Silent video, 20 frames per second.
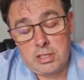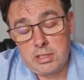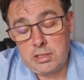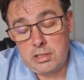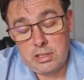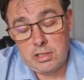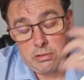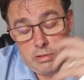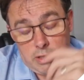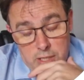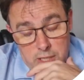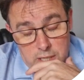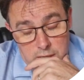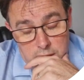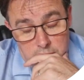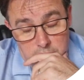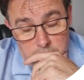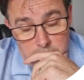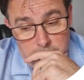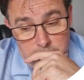So
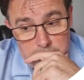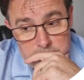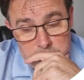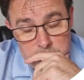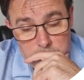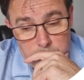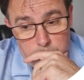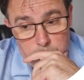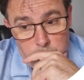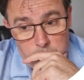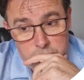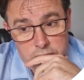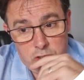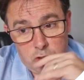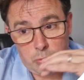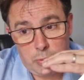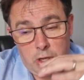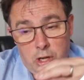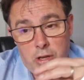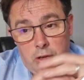the project's
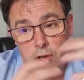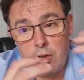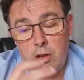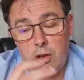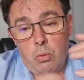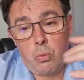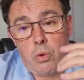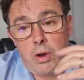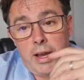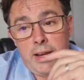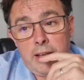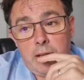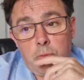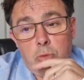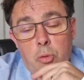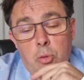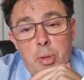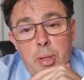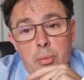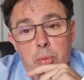normally a lot wider than
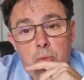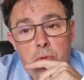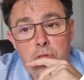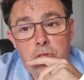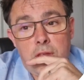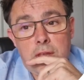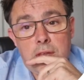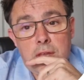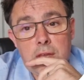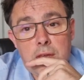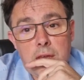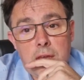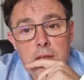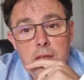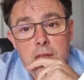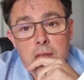what people think,